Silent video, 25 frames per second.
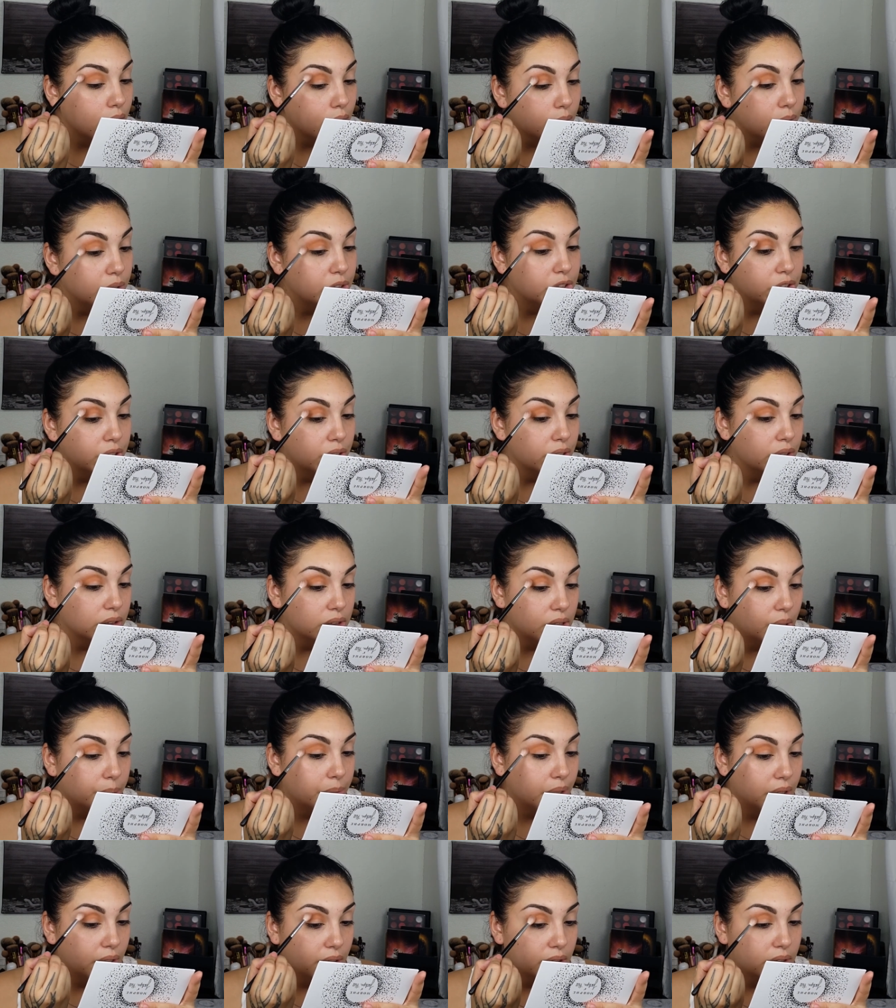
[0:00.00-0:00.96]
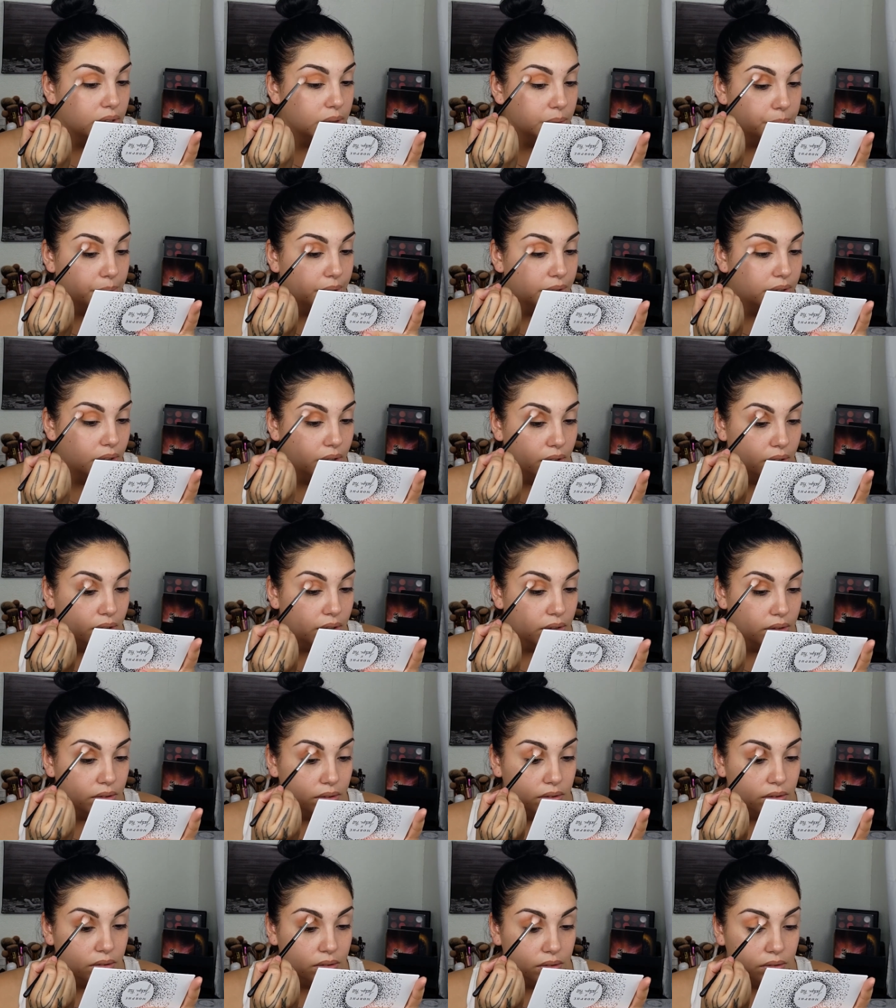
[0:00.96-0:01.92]
which it is. I mean, it is blending
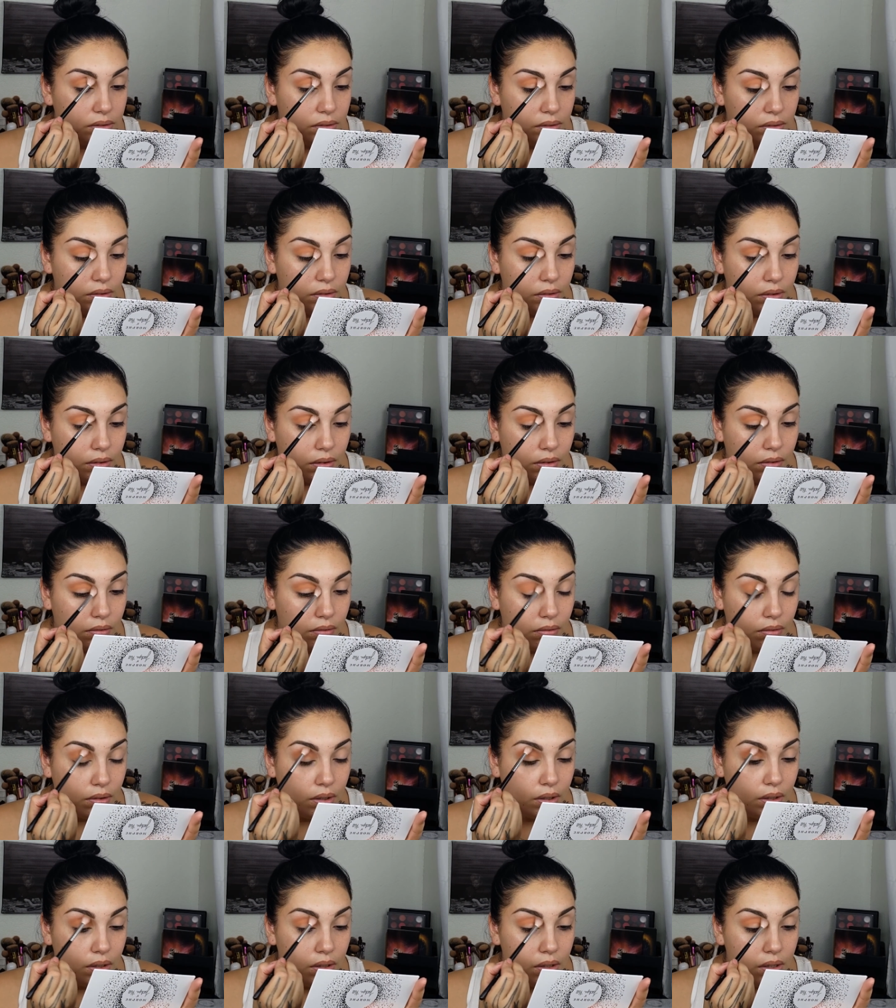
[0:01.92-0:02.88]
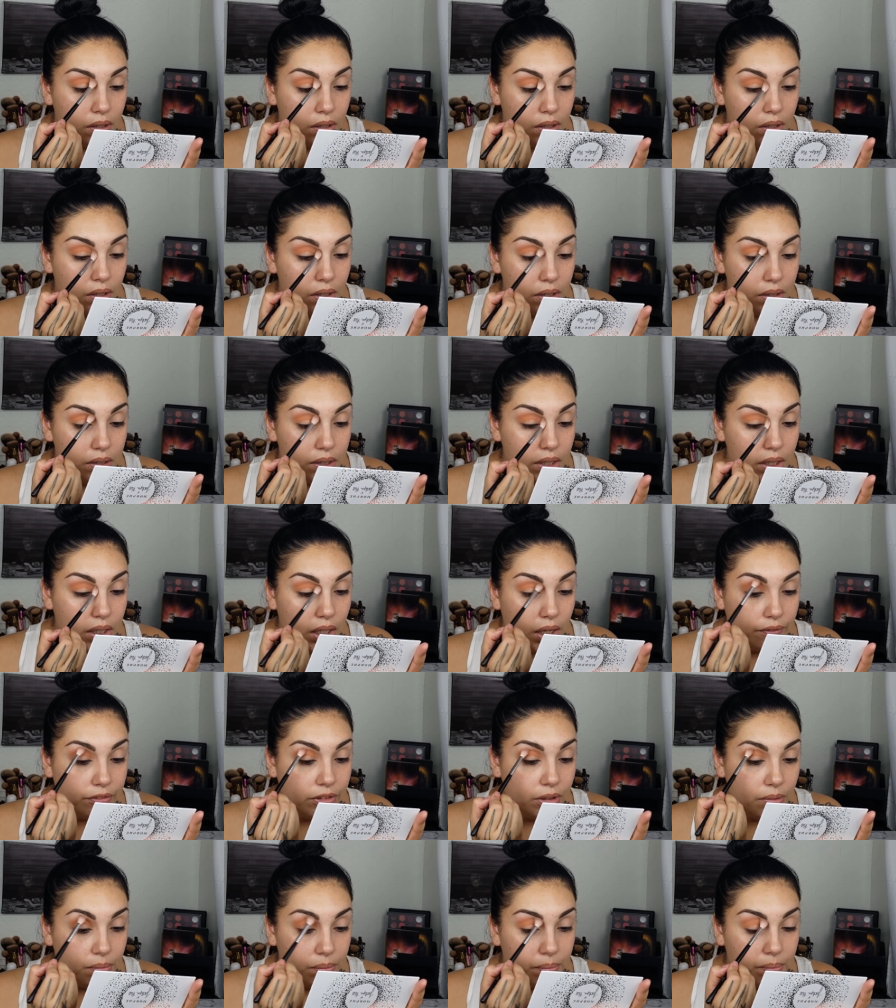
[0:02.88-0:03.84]
nice and didn't
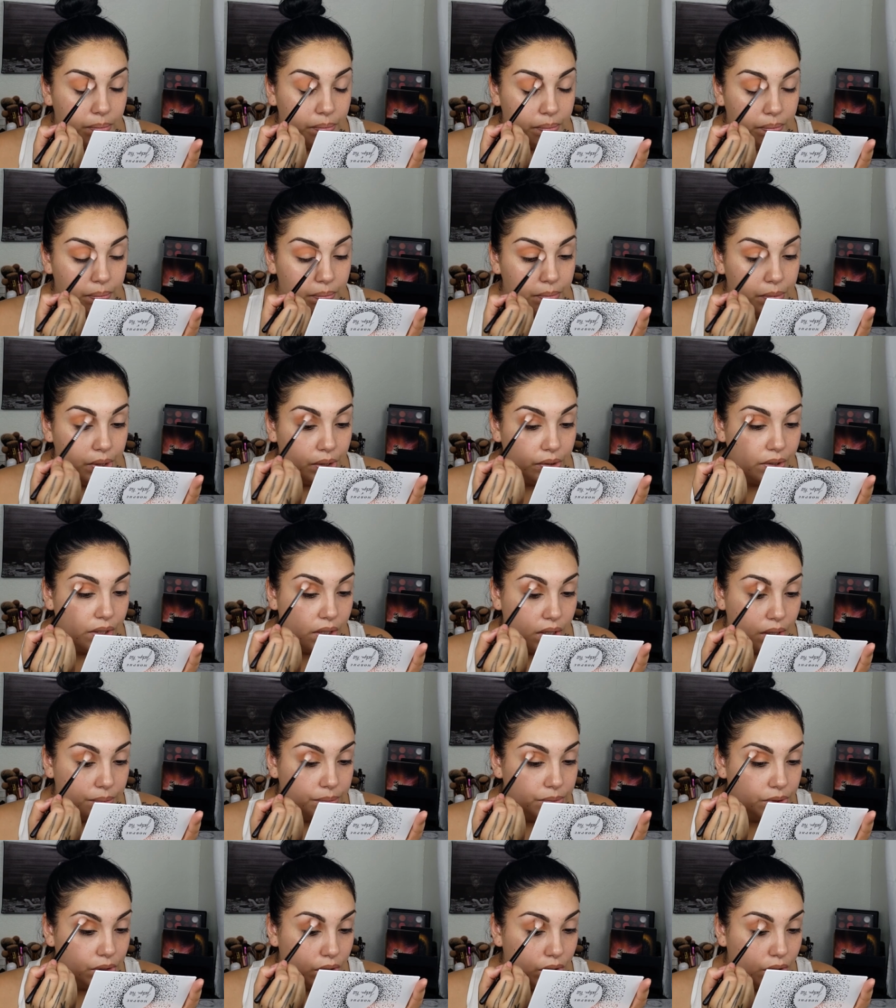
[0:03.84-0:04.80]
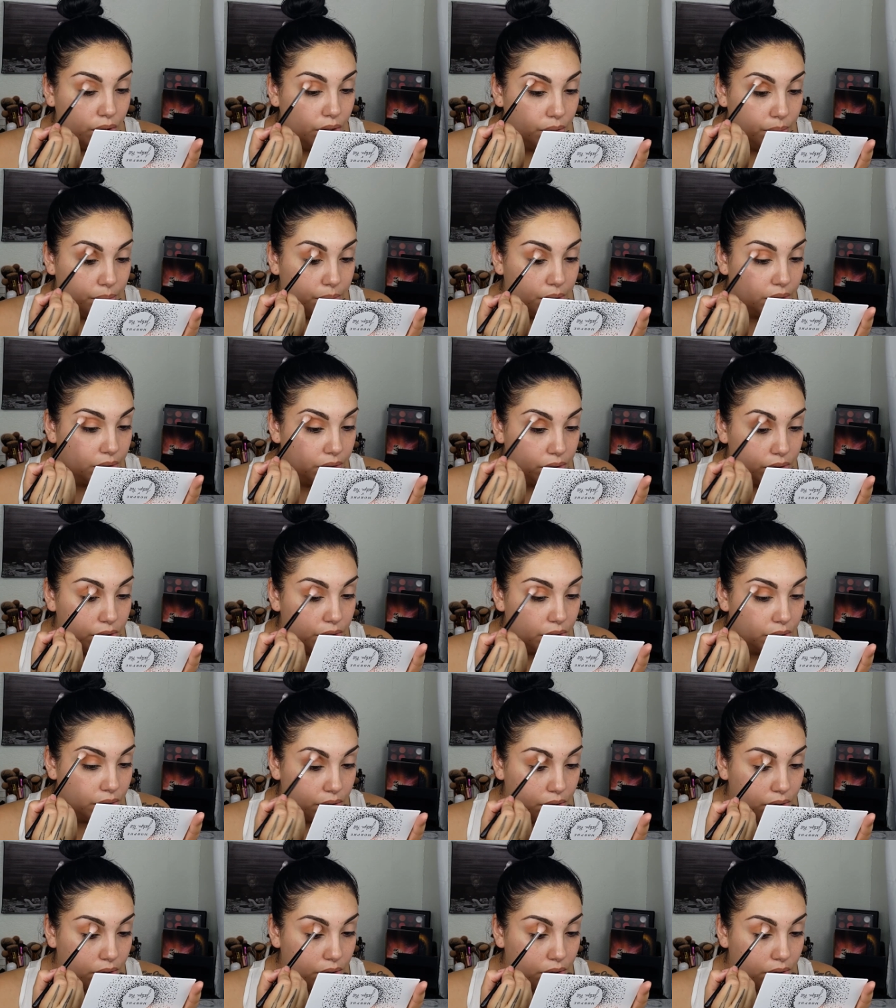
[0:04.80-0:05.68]
have to build it up too much.